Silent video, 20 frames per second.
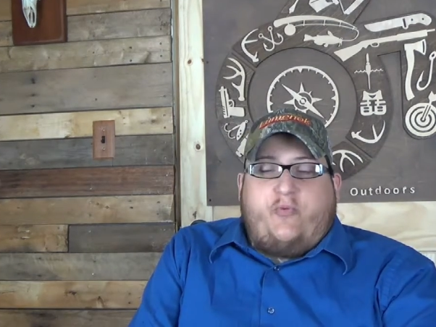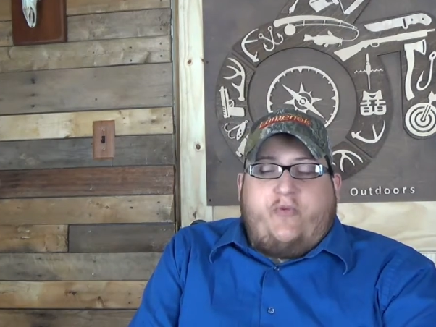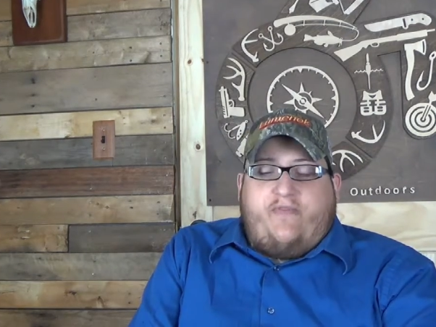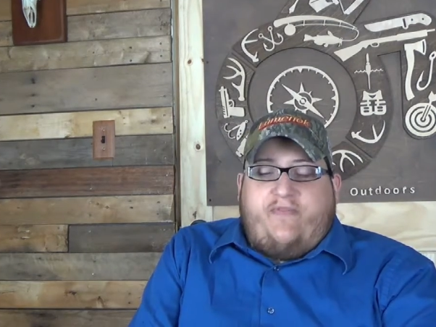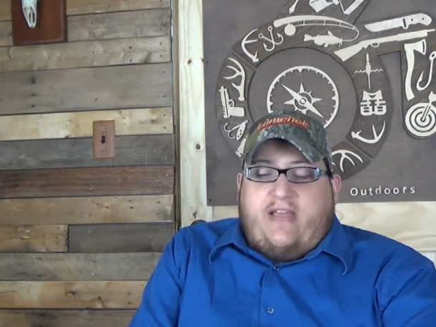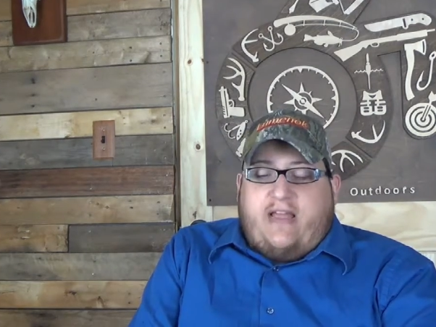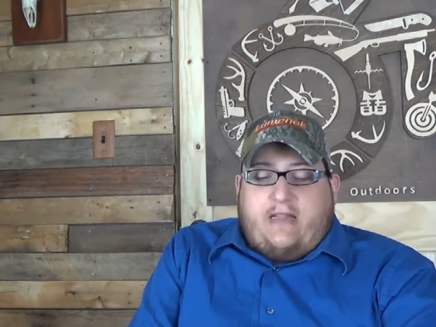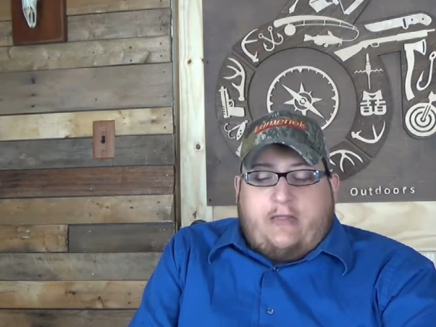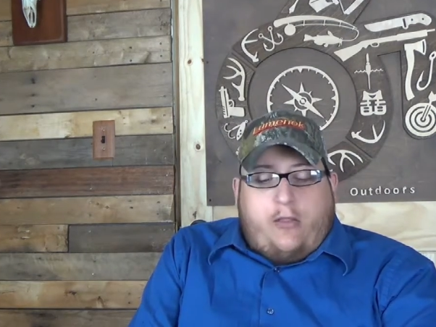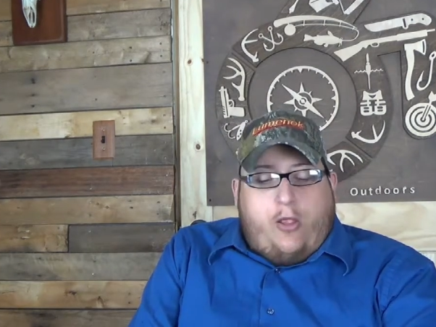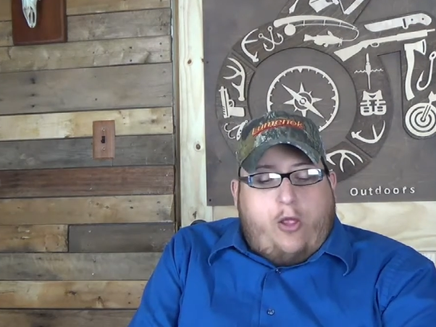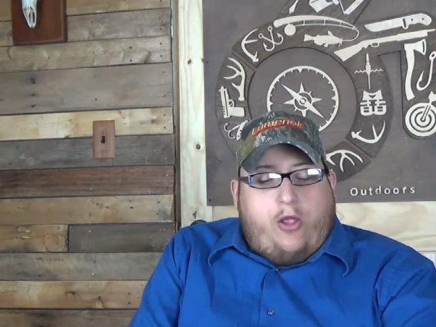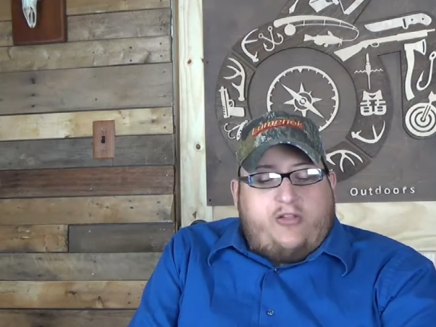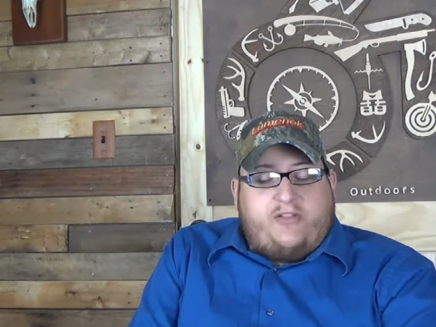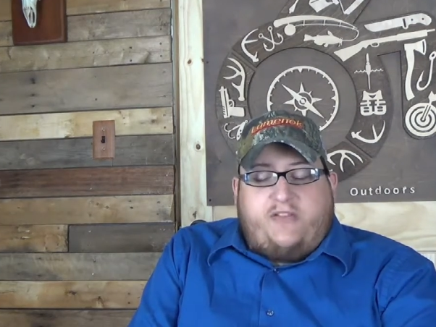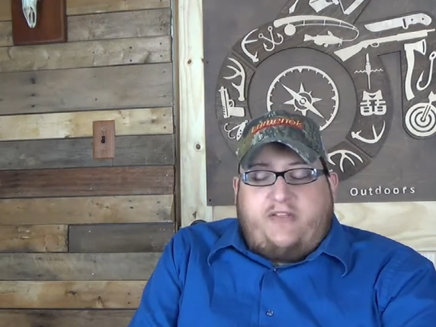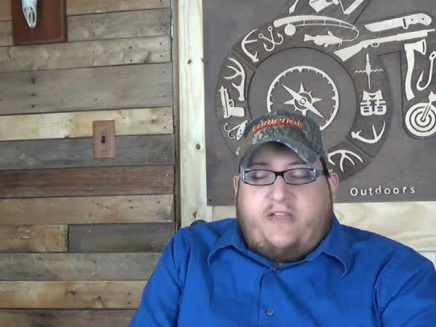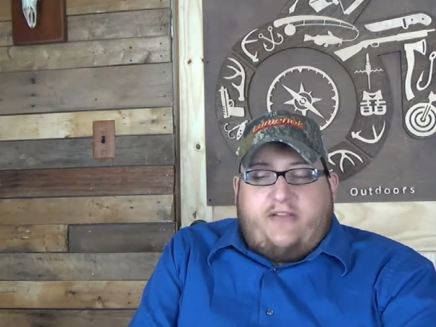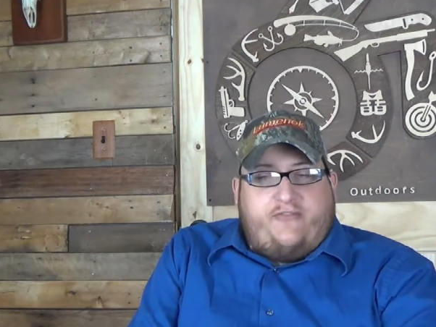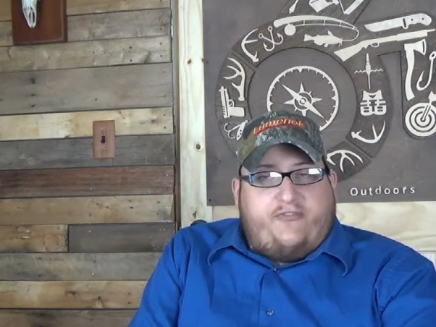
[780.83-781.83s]
we've got long
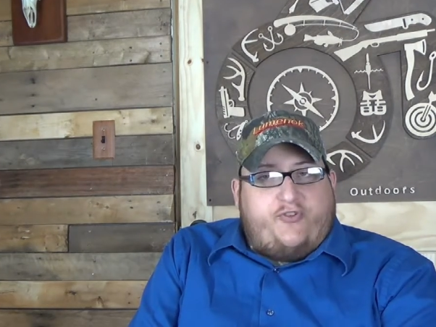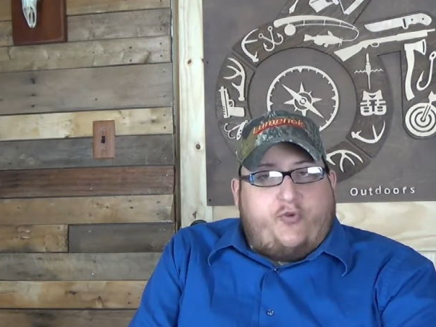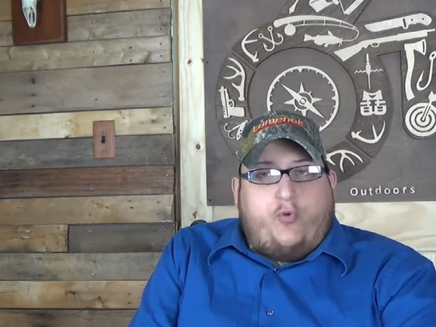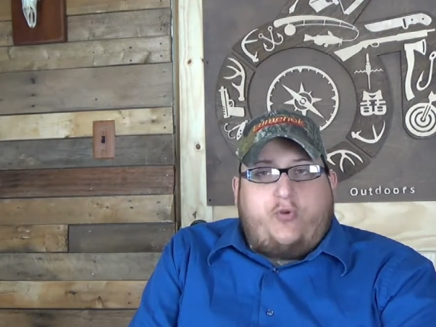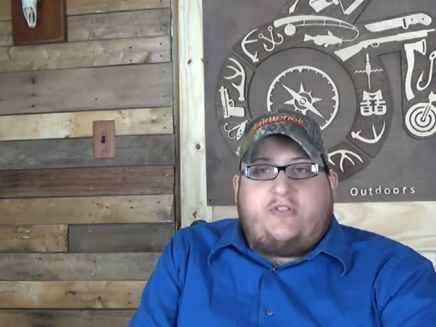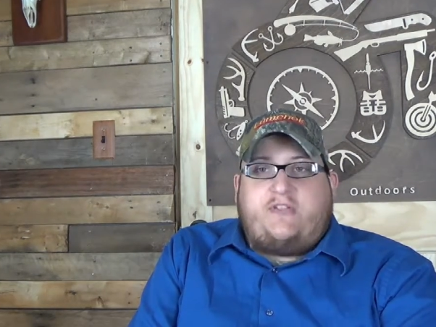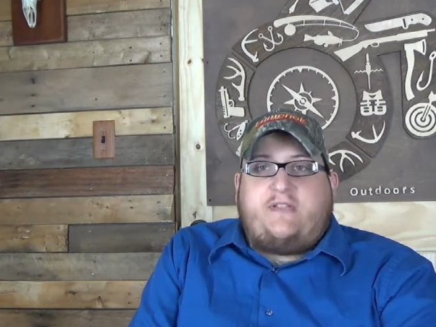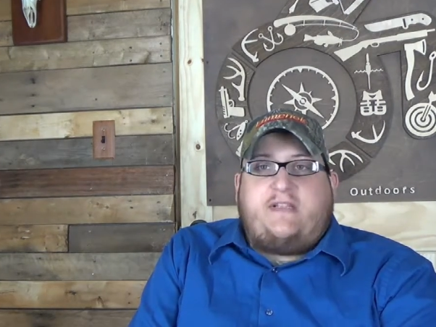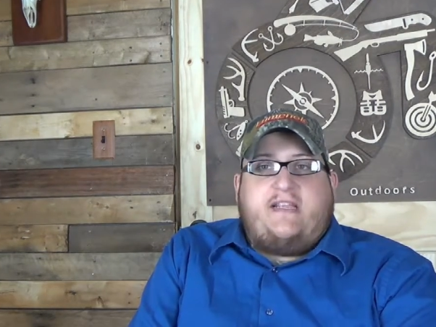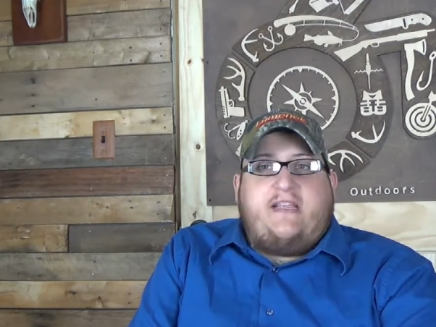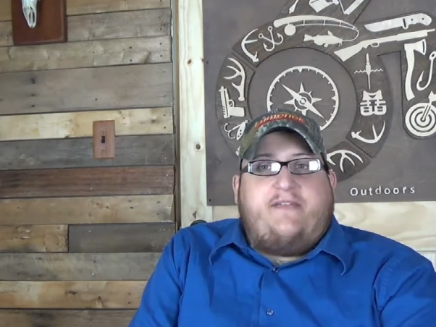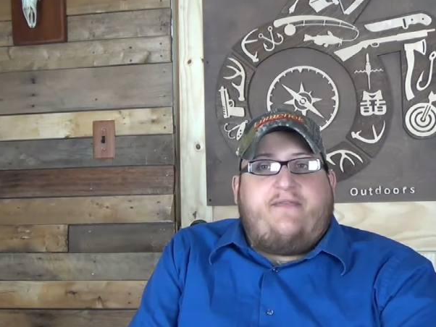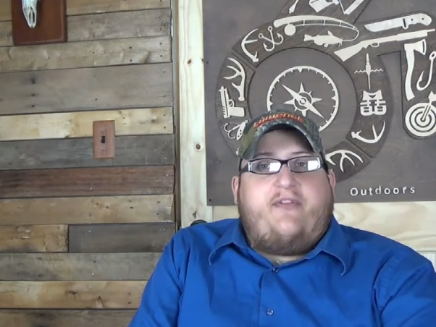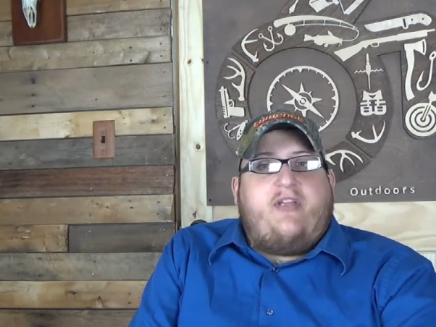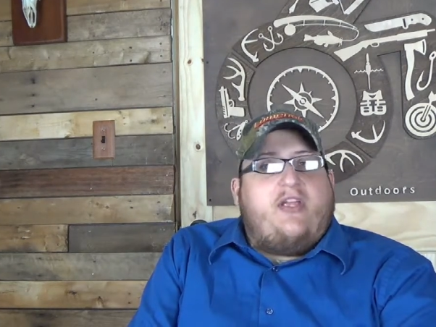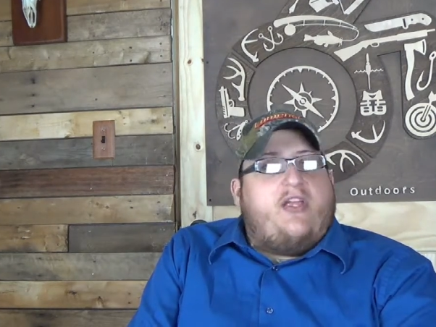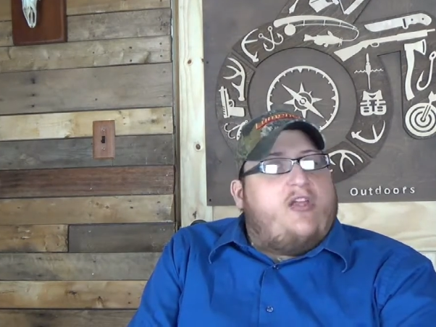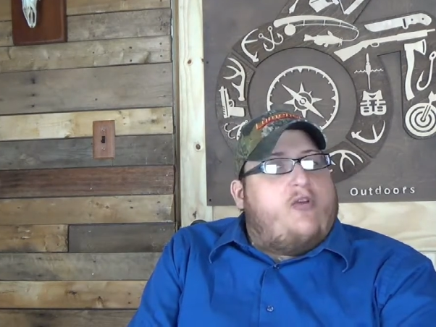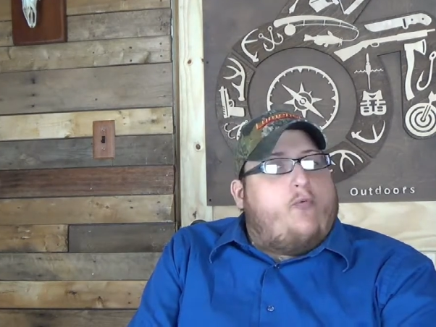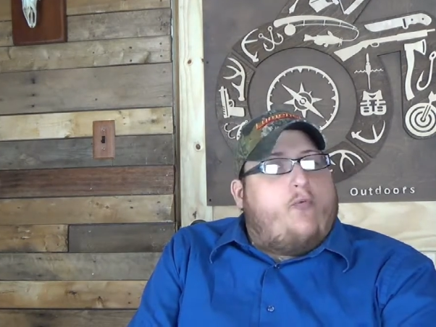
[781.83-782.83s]
sleeve, short sleeve,
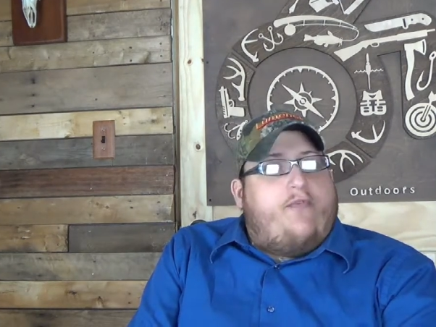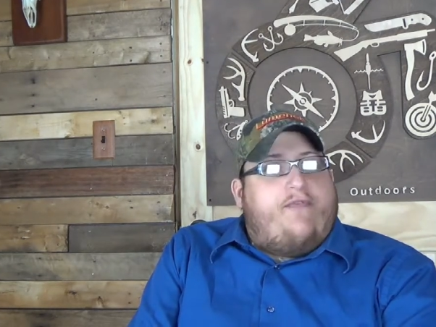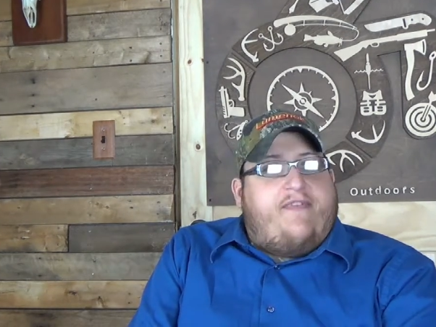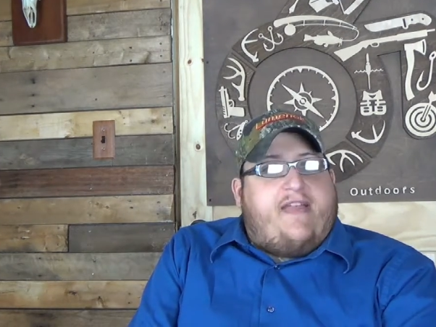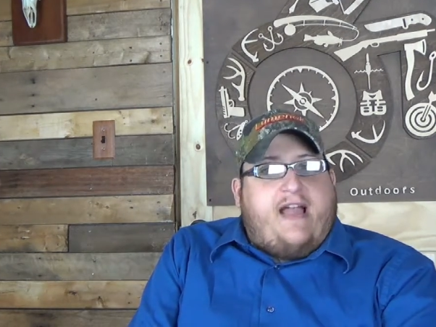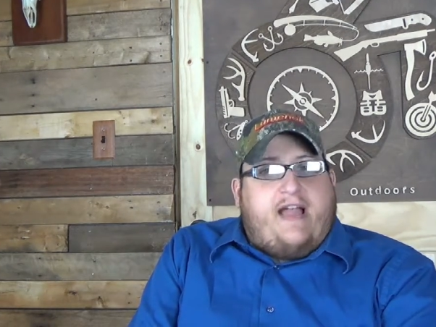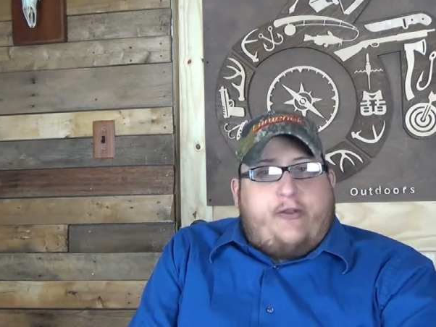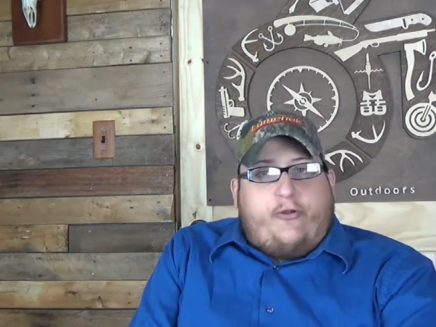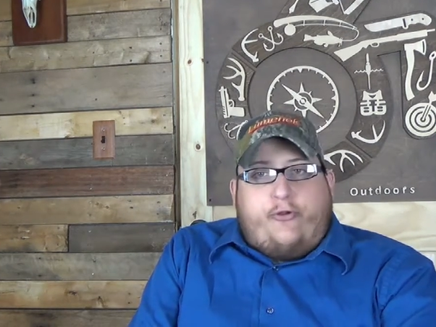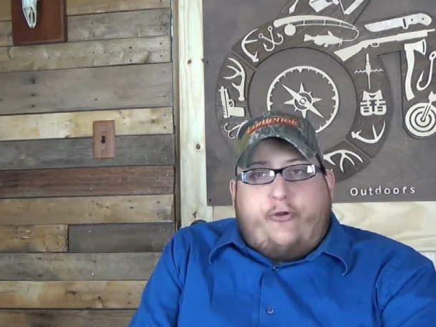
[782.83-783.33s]
we've got